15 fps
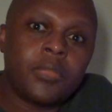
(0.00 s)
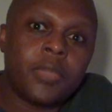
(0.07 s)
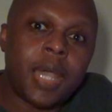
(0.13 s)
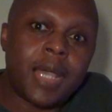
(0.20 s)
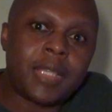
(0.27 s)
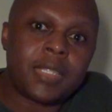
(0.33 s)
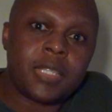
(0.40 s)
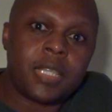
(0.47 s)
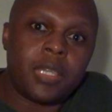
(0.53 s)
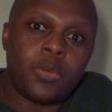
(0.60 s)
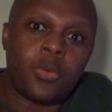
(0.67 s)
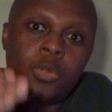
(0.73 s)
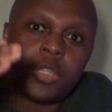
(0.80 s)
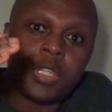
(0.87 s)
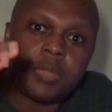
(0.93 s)
I see
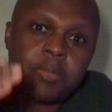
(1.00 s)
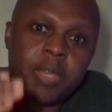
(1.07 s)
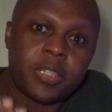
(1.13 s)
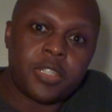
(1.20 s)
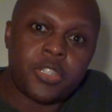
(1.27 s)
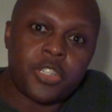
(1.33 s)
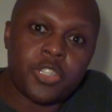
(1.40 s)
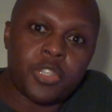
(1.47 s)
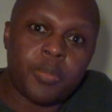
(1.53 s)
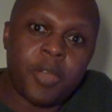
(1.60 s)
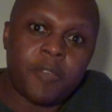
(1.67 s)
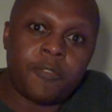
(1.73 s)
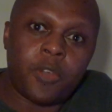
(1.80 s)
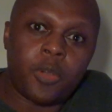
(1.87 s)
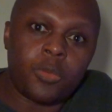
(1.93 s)
all these messages on my
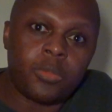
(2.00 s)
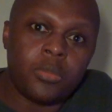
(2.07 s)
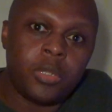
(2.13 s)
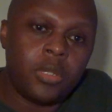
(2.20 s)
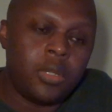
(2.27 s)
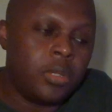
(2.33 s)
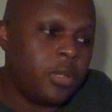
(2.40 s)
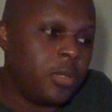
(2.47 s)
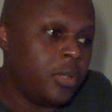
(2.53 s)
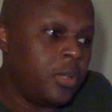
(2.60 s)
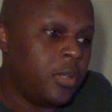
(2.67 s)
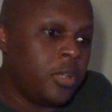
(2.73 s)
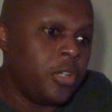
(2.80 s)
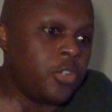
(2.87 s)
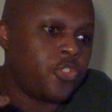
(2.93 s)
phone.
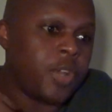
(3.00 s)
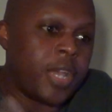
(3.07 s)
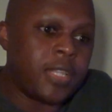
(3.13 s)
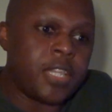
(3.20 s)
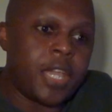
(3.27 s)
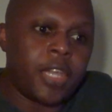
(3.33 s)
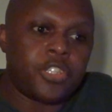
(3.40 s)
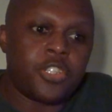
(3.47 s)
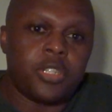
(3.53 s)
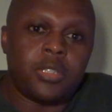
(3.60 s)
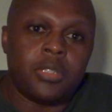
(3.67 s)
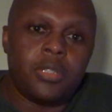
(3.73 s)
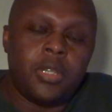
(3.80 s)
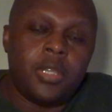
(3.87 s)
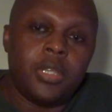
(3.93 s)
Transaction.
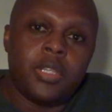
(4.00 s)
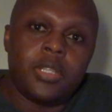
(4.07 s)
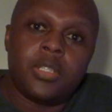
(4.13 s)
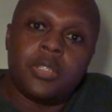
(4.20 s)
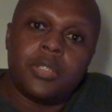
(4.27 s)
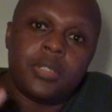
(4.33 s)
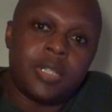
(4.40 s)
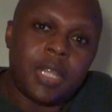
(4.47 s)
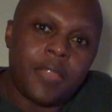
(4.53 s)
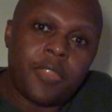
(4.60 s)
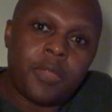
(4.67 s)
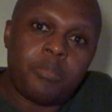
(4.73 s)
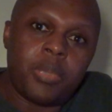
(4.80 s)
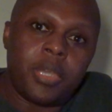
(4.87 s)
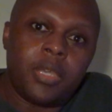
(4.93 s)

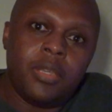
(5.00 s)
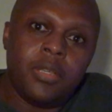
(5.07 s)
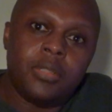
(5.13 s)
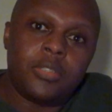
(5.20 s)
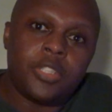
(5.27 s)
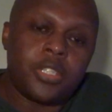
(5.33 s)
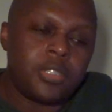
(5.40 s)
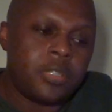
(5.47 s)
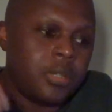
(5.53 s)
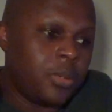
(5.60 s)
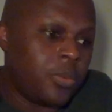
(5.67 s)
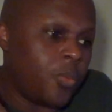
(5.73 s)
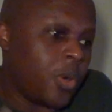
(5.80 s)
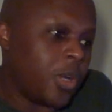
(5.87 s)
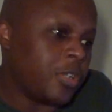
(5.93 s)
Nothing big, just
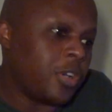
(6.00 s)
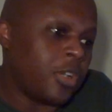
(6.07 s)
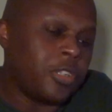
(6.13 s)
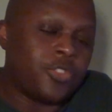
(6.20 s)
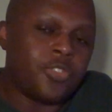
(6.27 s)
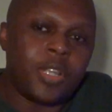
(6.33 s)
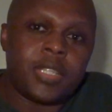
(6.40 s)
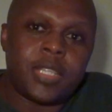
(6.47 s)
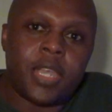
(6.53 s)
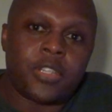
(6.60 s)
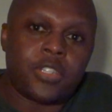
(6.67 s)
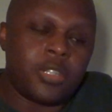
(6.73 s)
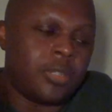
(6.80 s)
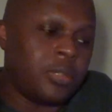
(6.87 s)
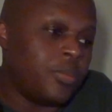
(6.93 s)
$1
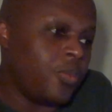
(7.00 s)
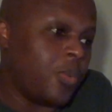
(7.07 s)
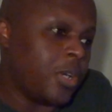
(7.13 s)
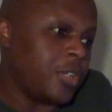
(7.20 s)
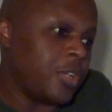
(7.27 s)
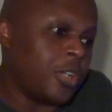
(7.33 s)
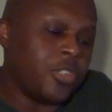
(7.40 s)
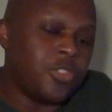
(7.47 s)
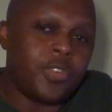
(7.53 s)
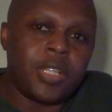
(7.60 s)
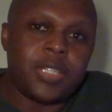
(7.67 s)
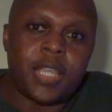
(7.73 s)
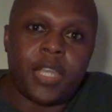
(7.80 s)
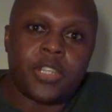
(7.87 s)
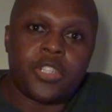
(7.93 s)
transaction, $1
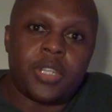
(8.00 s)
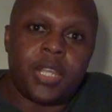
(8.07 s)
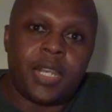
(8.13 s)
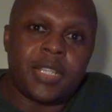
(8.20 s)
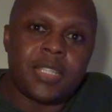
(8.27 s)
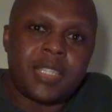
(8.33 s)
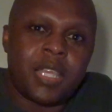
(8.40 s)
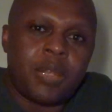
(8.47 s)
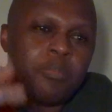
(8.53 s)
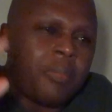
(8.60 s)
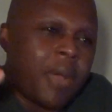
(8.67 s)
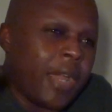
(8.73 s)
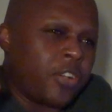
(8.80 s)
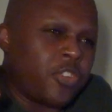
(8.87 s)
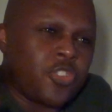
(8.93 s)
transaction, and it's hit
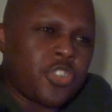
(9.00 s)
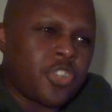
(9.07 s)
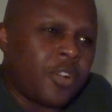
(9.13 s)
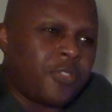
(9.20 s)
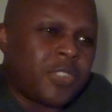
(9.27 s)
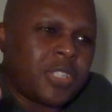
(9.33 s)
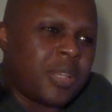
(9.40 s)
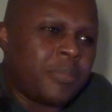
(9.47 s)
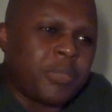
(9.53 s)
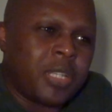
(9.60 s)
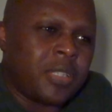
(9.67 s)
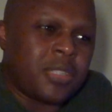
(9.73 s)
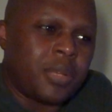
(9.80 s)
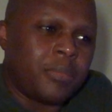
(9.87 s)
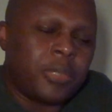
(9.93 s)
Microsoft something
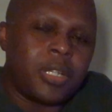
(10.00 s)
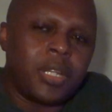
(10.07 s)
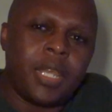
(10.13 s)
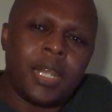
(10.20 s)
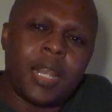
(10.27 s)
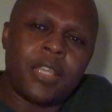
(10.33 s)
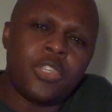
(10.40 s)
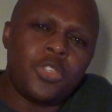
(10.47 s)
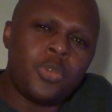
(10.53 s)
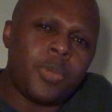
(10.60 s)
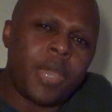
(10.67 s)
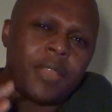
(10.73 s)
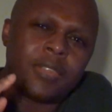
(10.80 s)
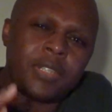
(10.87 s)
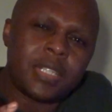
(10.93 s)
something. And I knew
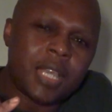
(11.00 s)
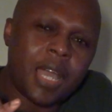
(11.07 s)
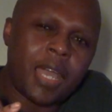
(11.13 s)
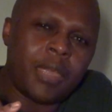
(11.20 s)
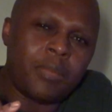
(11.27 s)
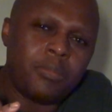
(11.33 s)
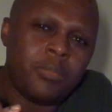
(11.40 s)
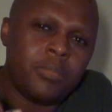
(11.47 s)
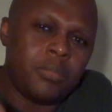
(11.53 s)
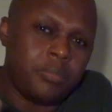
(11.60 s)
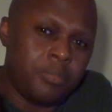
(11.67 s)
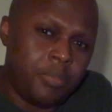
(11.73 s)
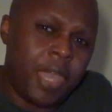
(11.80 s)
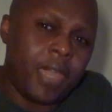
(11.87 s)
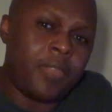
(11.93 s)
at the time,
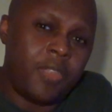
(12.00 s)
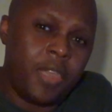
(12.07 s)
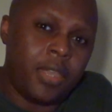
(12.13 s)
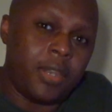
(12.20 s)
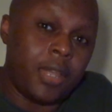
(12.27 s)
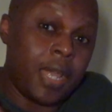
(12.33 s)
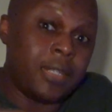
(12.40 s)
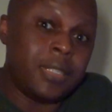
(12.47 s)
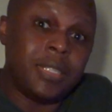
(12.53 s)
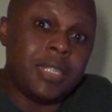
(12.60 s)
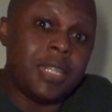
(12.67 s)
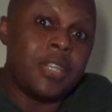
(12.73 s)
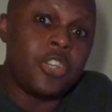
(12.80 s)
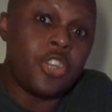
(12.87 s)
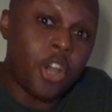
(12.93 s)
back then, I
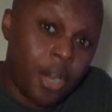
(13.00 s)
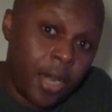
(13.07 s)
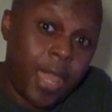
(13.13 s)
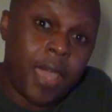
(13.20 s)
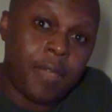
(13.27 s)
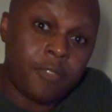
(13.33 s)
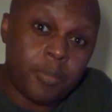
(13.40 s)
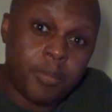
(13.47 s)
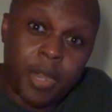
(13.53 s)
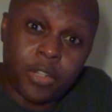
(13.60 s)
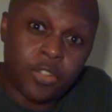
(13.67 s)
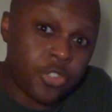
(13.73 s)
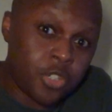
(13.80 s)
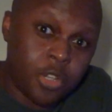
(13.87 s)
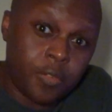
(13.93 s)
did not have a
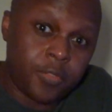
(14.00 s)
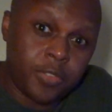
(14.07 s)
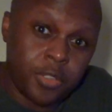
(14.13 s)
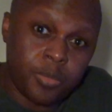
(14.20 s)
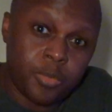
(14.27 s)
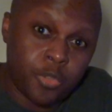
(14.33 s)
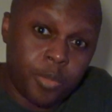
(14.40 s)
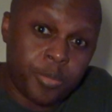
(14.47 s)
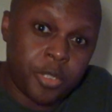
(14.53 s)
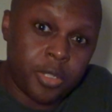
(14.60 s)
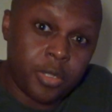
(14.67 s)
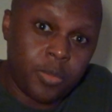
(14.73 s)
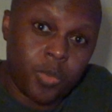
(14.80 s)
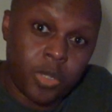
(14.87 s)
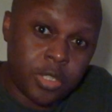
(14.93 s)
Microsoft subscription
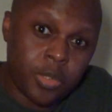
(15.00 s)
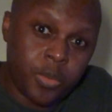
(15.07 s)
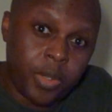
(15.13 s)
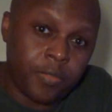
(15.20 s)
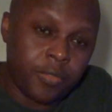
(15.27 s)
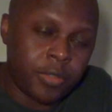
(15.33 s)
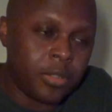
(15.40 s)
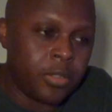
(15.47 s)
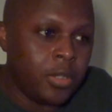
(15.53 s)
whatsoever.